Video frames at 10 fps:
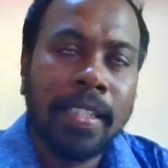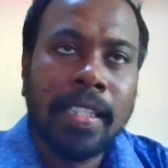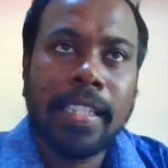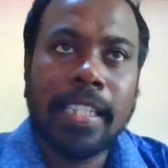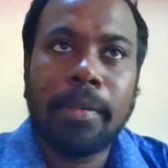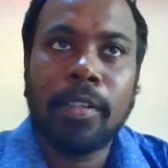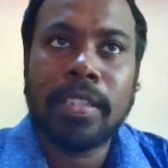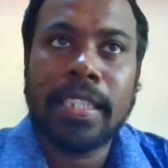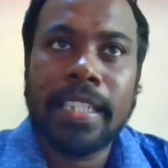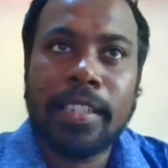heard about
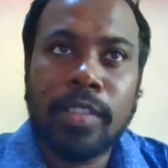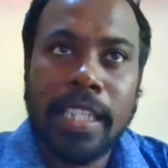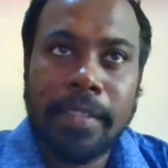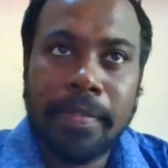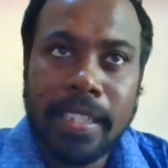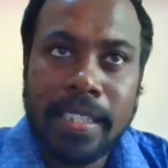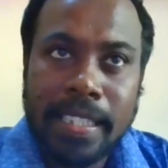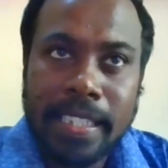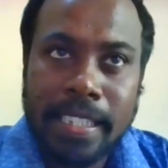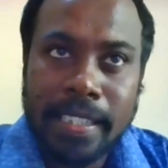the different
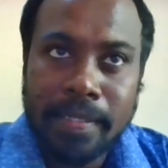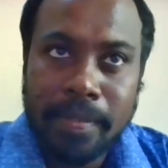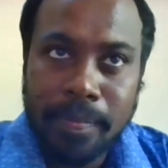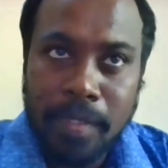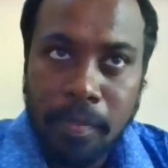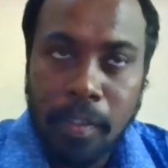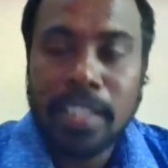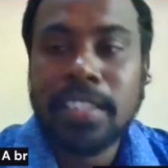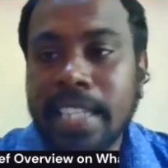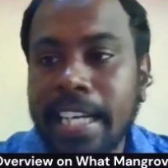
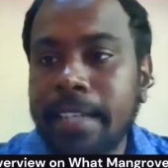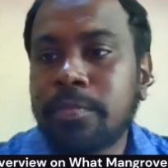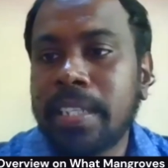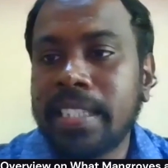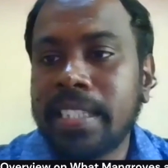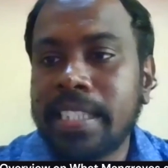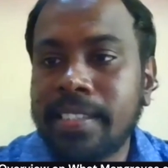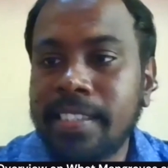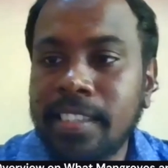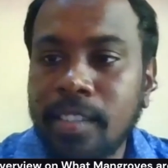forest types, but this
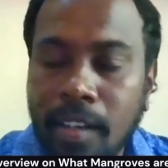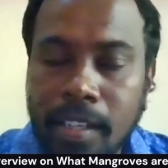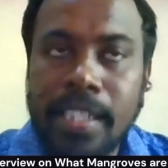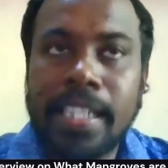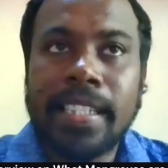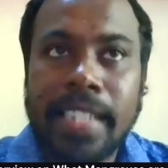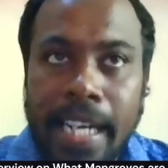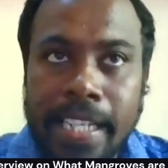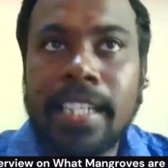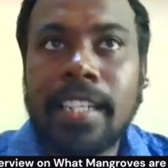is the only
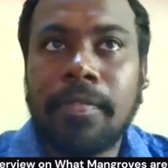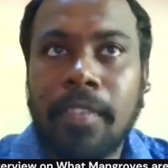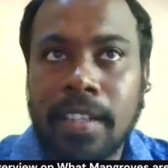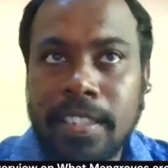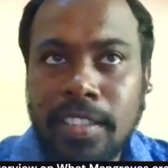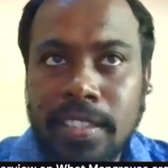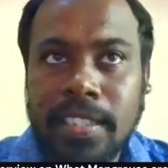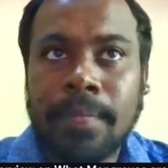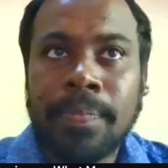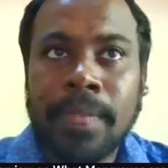tidal
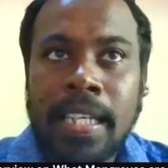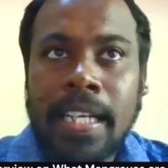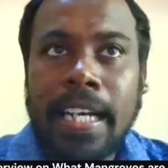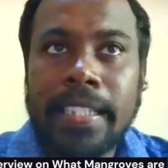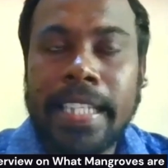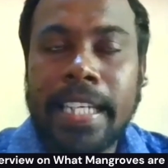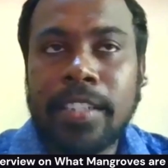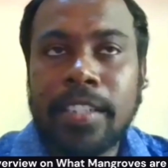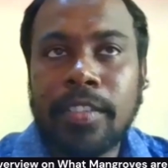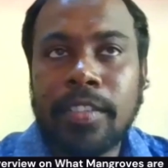forest
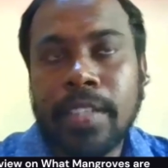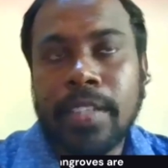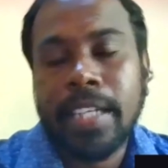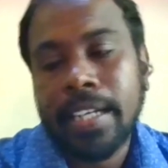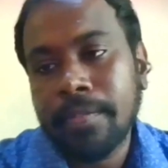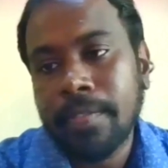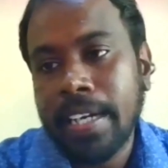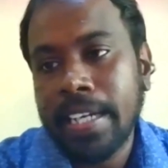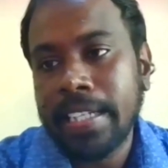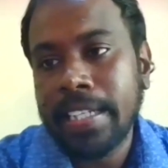that you can
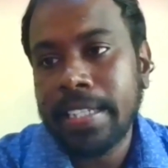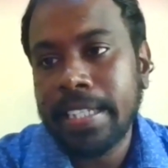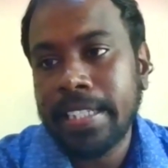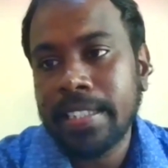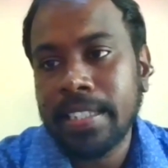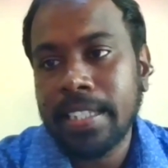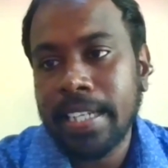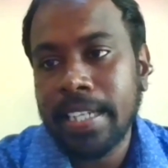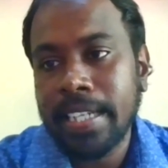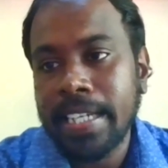find in
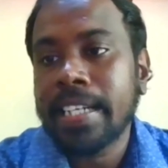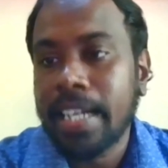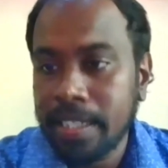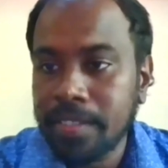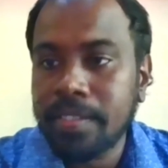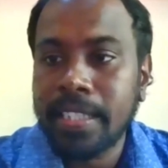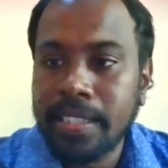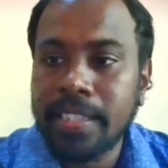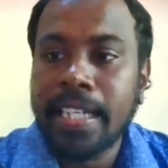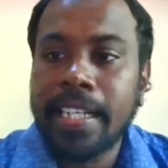any country.
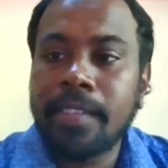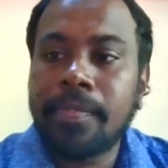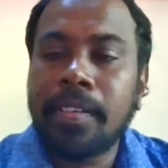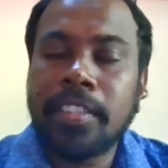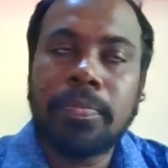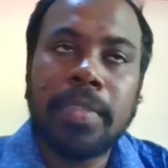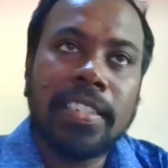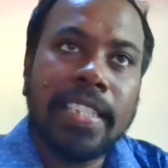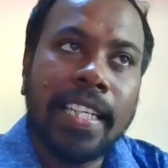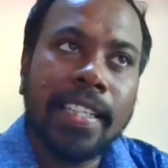The tidal forest means
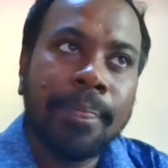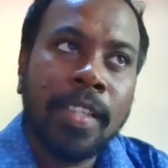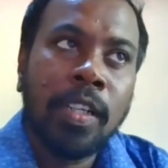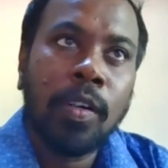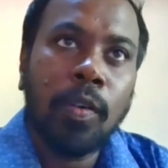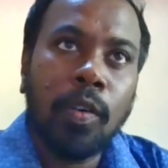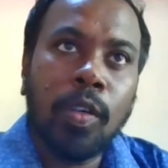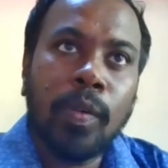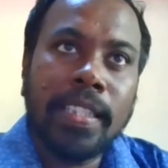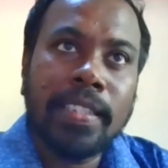that
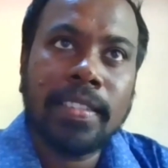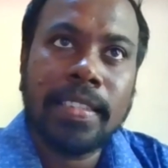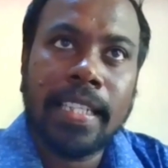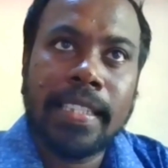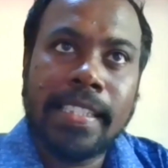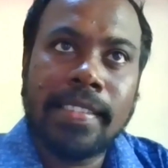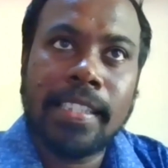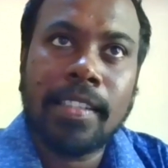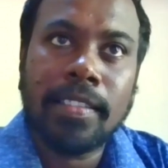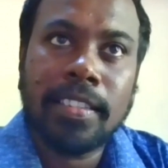always these
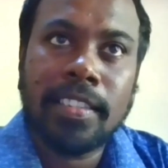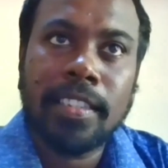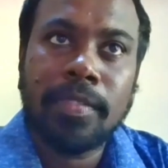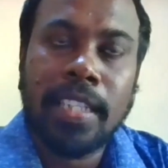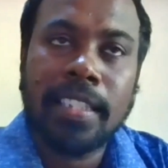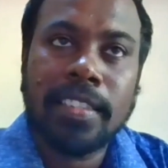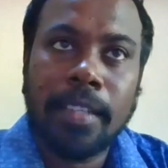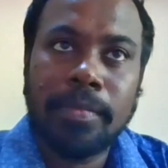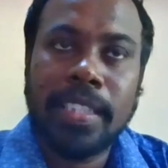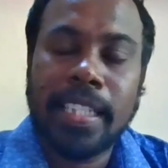ecosystems are
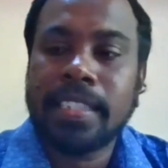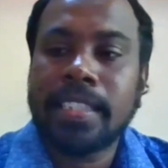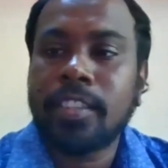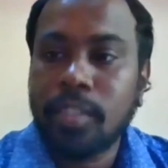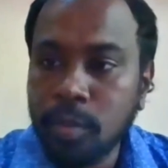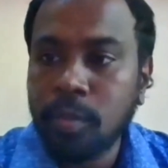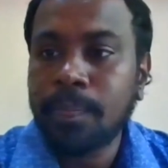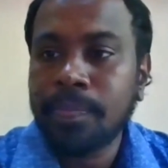subjected to